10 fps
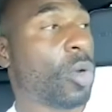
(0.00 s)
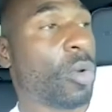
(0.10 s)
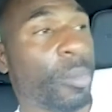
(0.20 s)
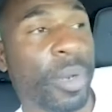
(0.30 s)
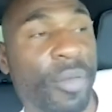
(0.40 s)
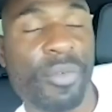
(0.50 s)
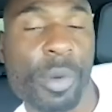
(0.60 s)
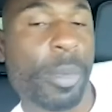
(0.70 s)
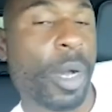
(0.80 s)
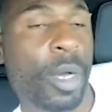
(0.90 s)
and play
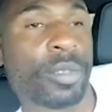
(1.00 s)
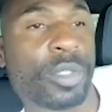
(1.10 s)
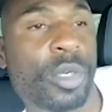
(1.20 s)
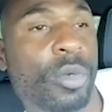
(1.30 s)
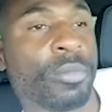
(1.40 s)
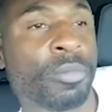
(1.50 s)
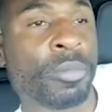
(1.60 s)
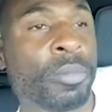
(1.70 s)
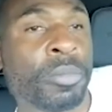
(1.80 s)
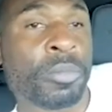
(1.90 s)
football. So
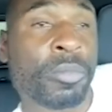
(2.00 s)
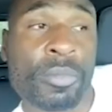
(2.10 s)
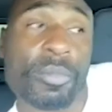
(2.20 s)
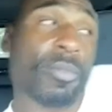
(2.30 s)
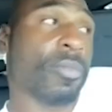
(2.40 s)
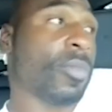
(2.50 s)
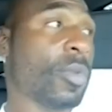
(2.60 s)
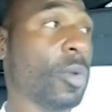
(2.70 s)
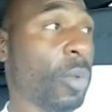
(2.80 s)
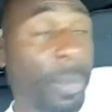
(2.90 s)

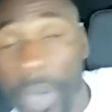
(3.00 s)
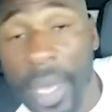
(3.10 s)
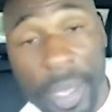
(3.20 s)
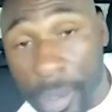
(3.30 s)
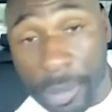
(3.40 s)
we played.